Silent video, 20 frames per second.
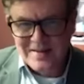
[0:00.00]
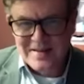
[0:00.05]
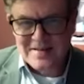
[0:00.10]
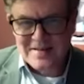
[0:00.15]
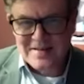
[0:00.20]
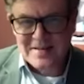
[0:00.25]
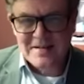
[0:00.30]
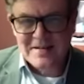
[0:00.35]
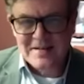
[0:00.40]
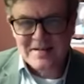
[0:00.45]

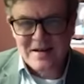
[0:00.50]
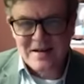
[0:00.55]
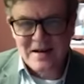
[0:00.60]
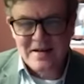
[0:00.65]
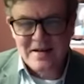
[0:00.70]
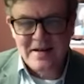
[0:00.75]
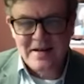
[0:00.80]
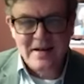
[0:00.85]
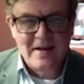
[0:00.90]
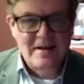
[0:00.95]
these
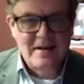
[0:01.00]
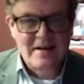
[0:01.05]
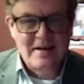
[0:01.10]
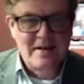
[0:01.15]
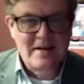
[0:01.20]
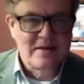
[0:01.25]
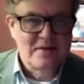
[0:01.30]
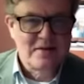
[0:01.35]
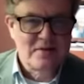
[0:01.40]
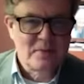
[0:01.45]
tiny
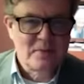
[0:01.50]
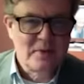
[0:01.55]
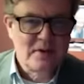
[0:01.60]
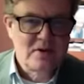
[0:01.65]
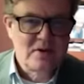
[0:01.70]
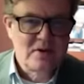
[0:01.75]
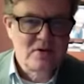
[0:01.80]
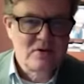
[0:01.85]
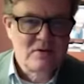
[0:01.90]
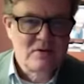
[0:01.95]
elites
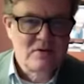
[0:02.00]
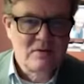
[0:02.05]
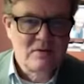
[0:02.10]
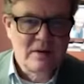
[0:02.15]
which